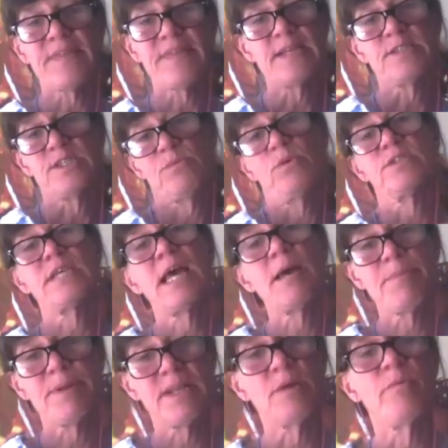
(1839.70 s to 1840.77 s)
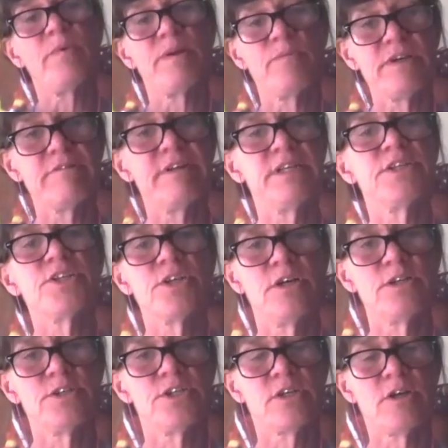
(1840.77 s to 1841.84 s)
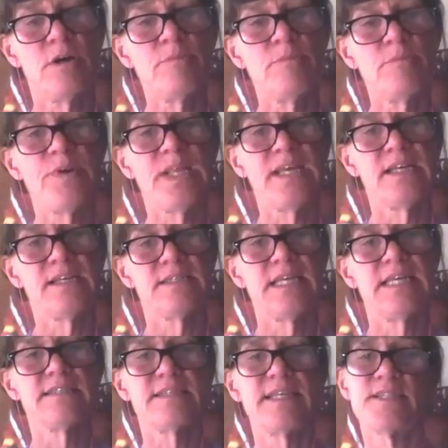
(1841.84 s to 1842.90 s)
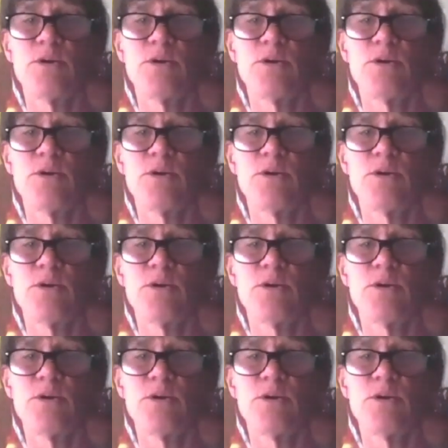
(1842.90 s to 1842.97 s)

that's what's happening when we're in charged conflict is there's